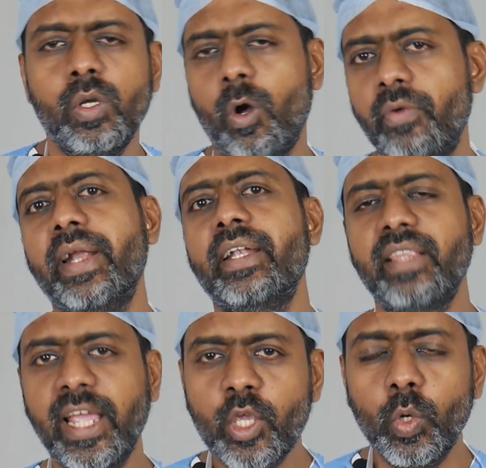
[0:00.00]
All right,
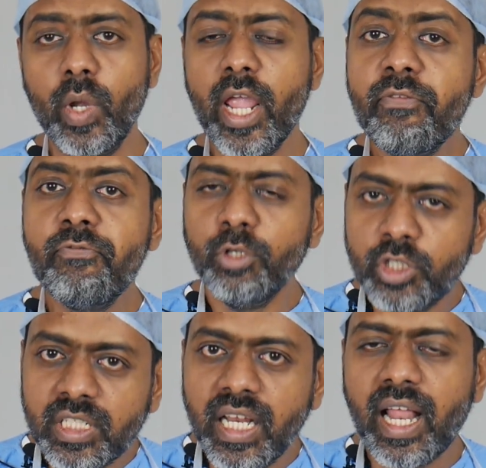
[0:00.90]
thank you. If you
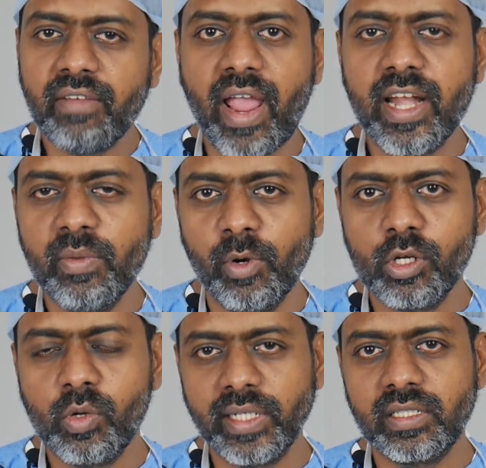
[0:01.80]
still have any more
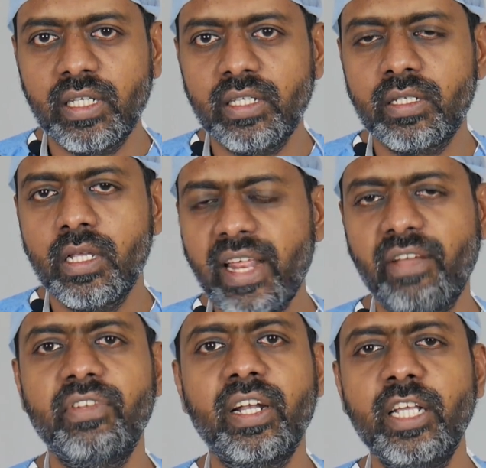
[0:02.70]
questions,
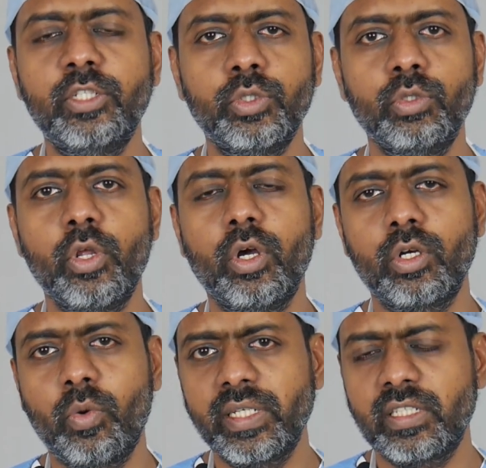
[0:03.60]
definitely shoot your
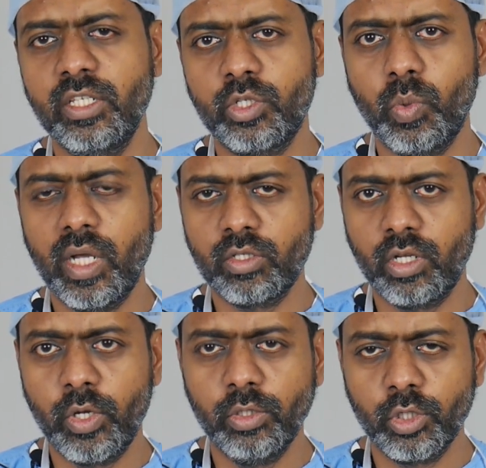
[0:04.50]
questions to us
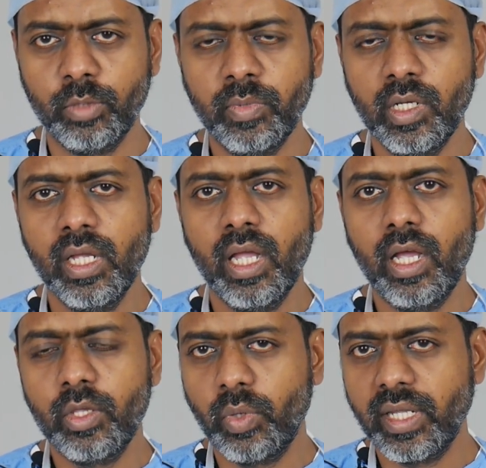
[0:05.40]
on YouTube.
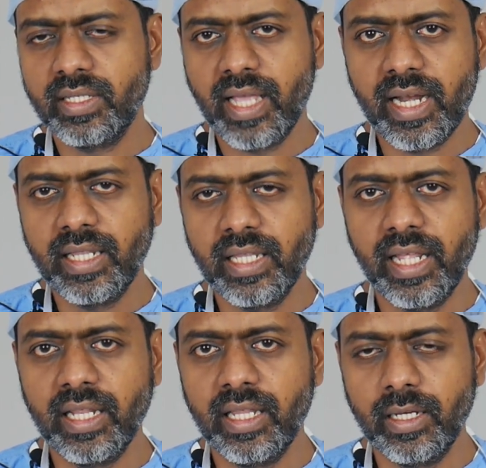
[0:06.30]
You can send
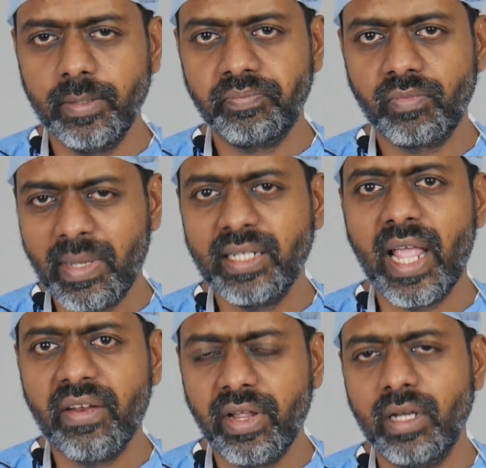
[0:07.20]
in the comment
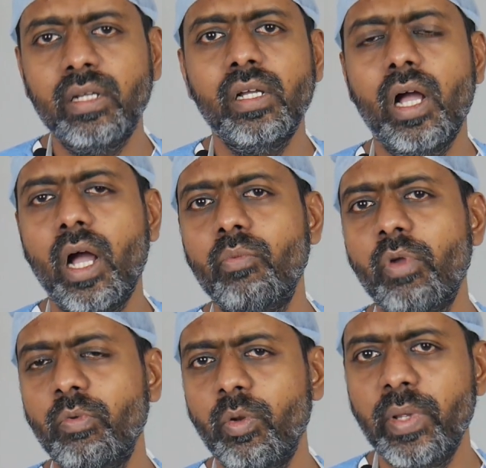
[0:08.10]
area,
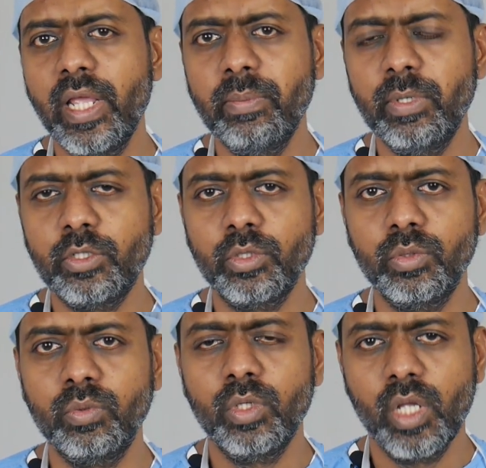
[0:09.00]
we will be able
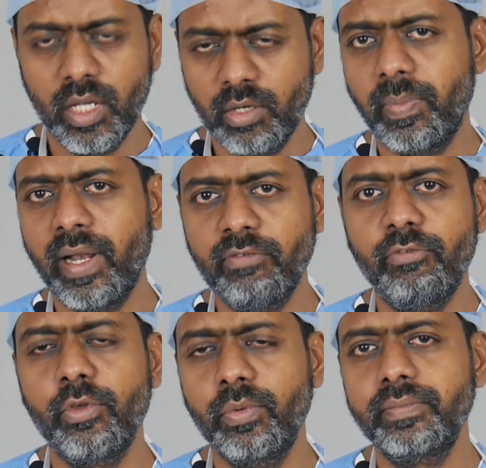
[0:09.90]
to reply for
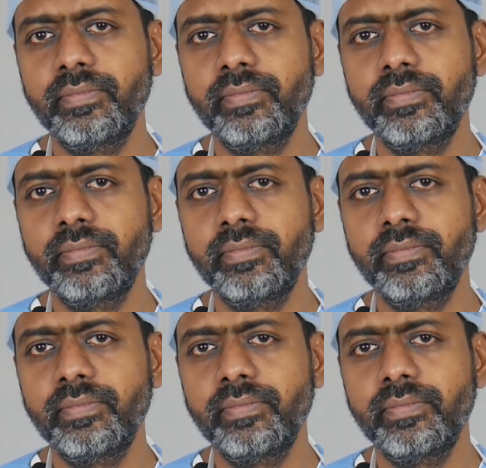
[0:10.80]
you.